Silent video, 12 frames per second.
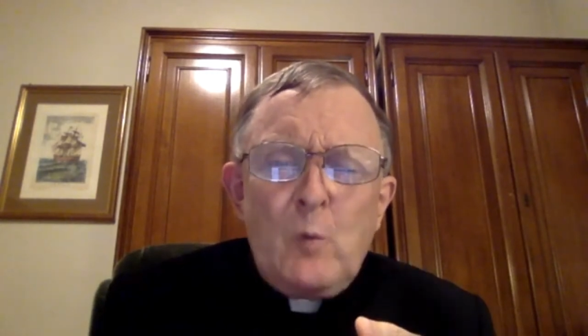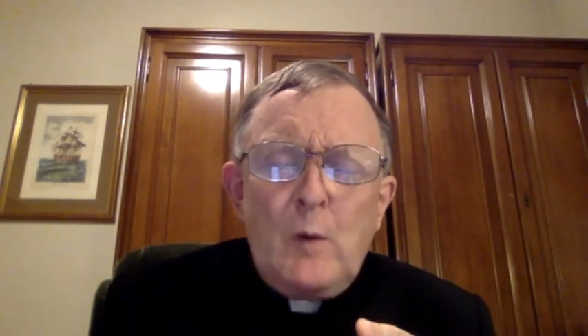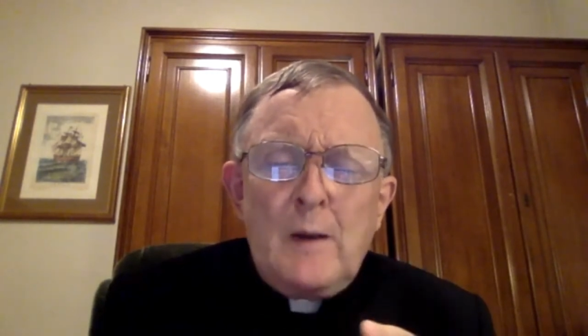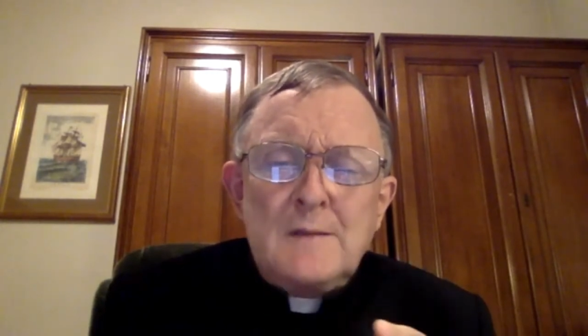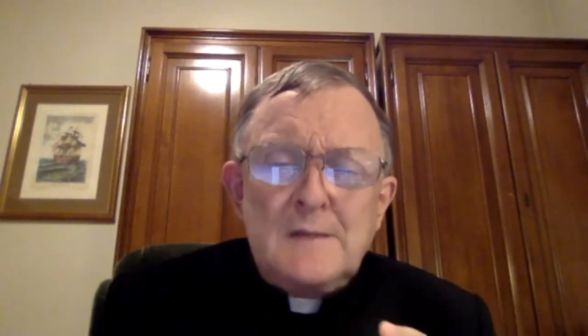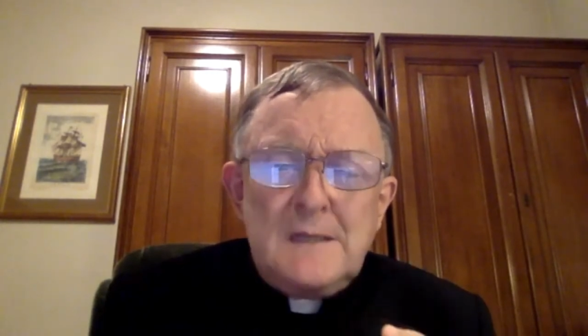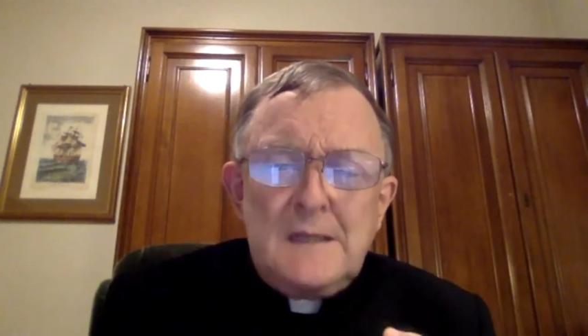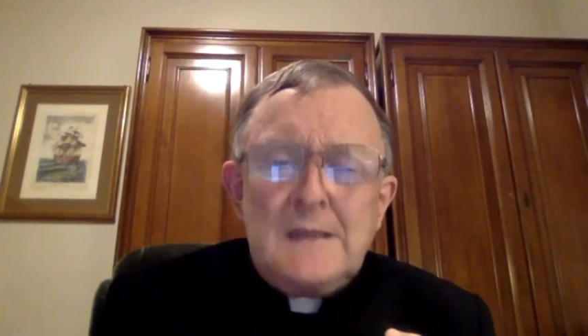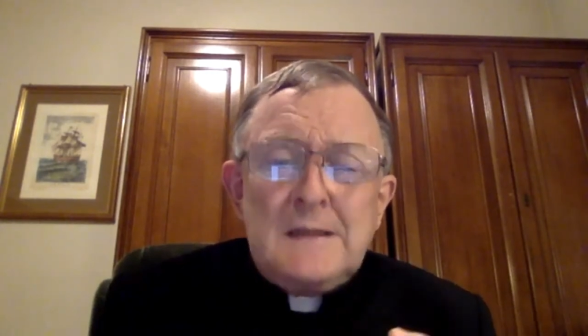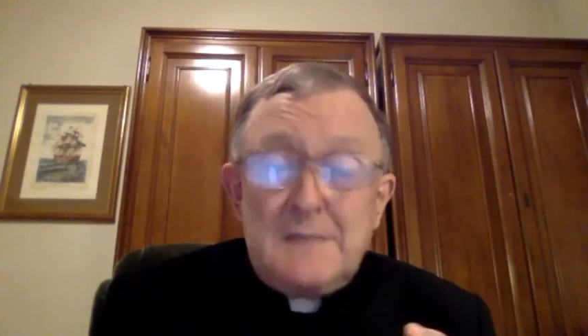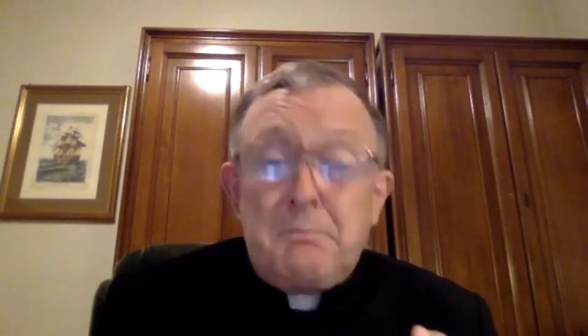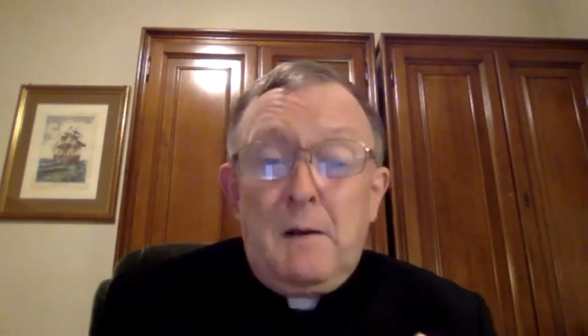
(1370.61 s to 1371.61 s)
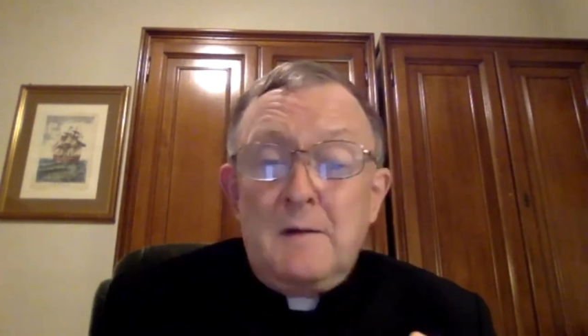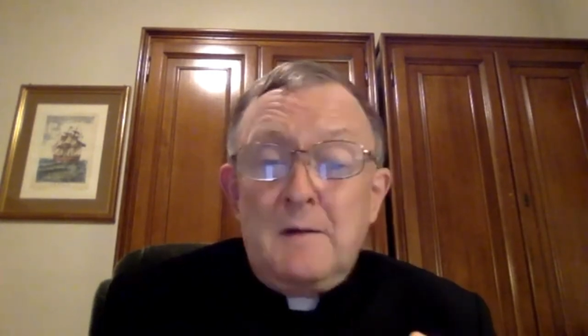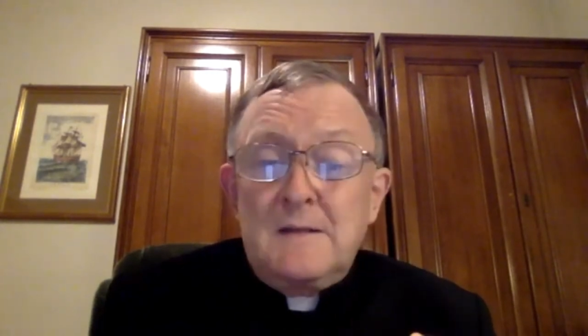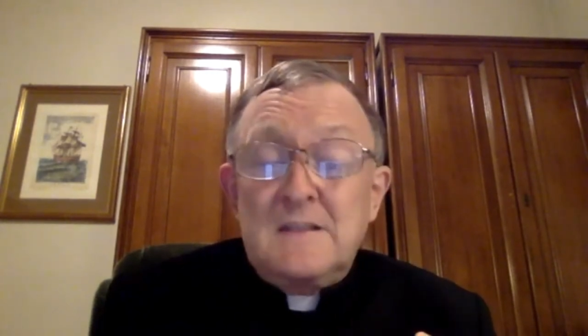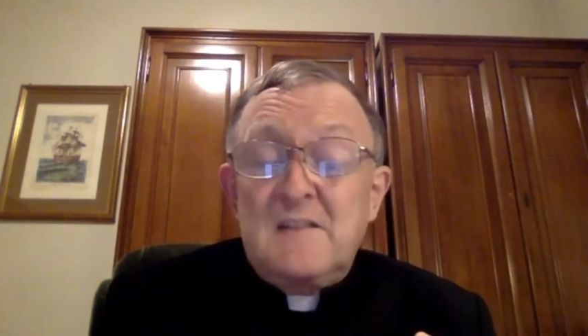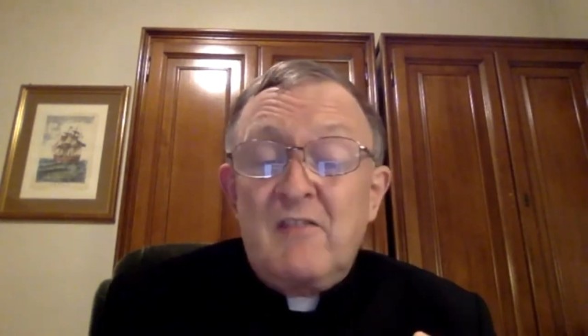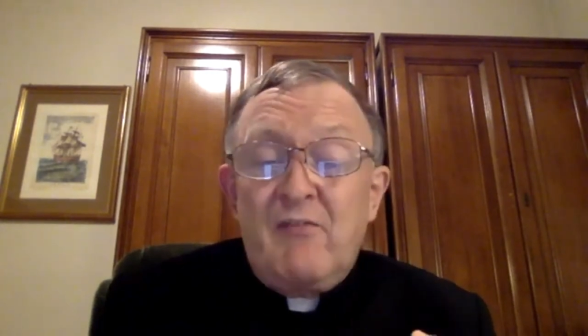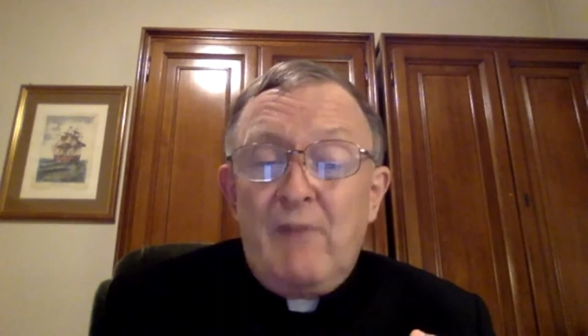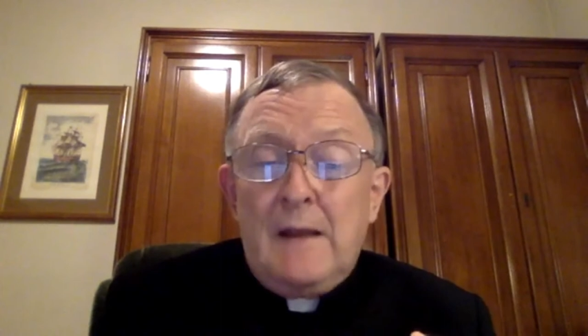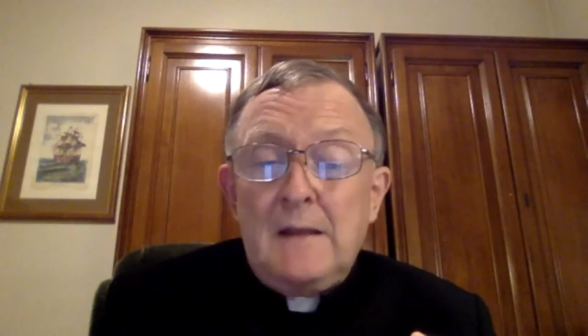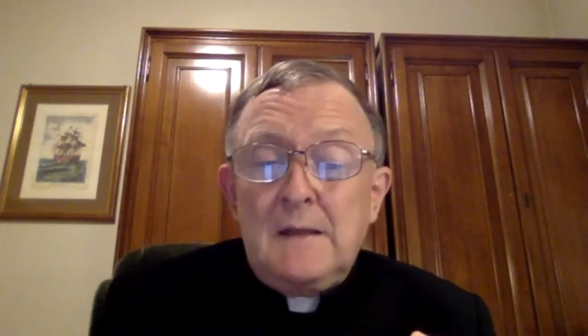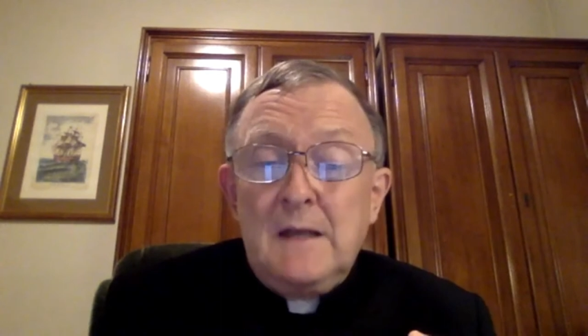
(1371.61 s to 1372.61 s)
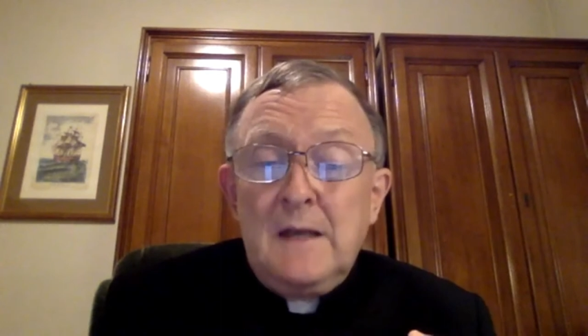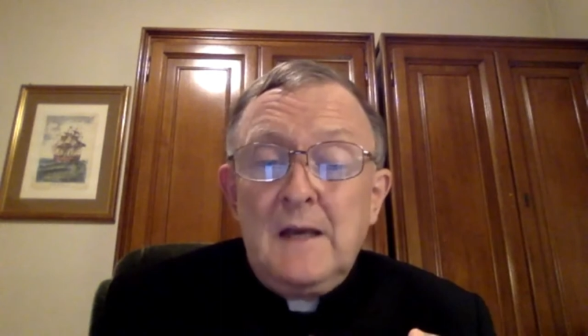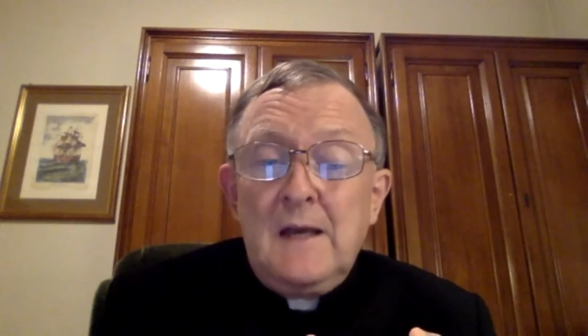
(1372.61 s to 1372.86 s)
when I see this person's defect,